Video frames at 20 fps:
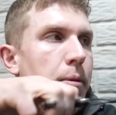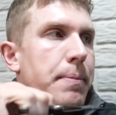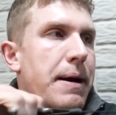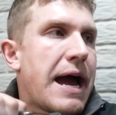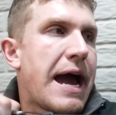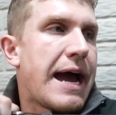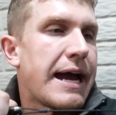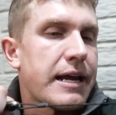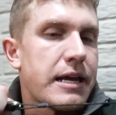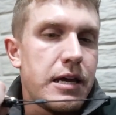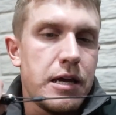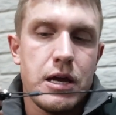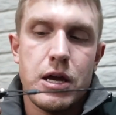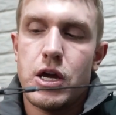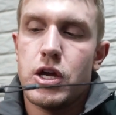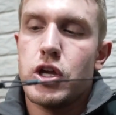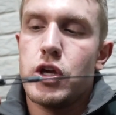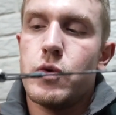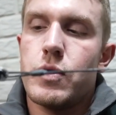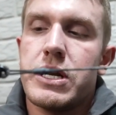back,
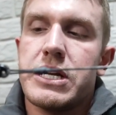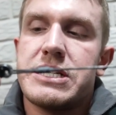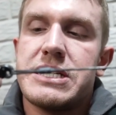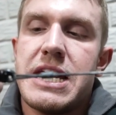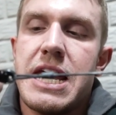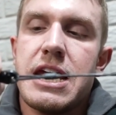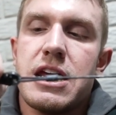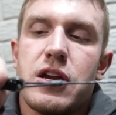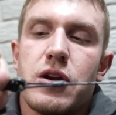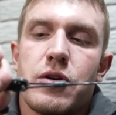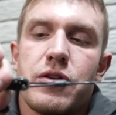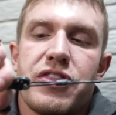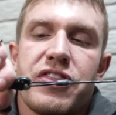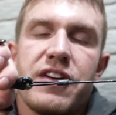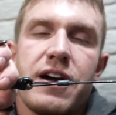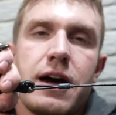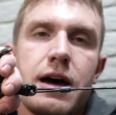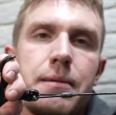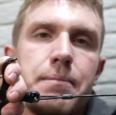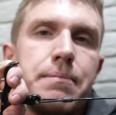you want to take your
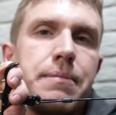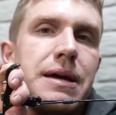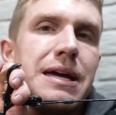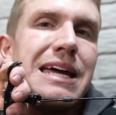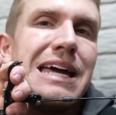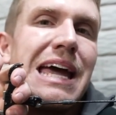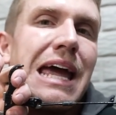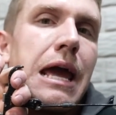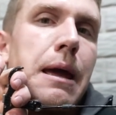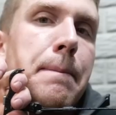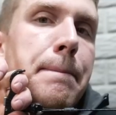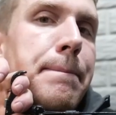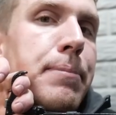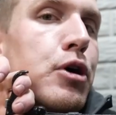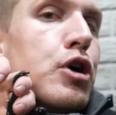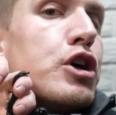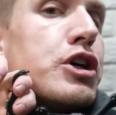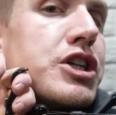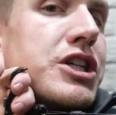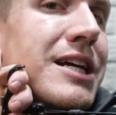thumb and
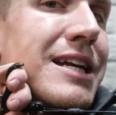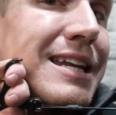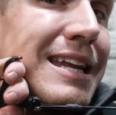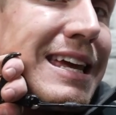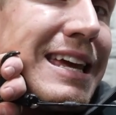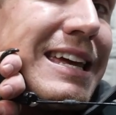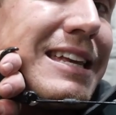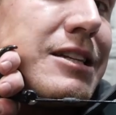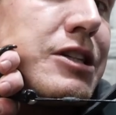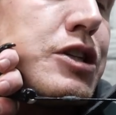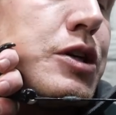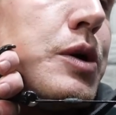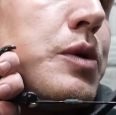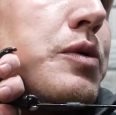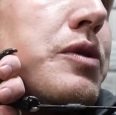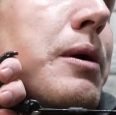push it into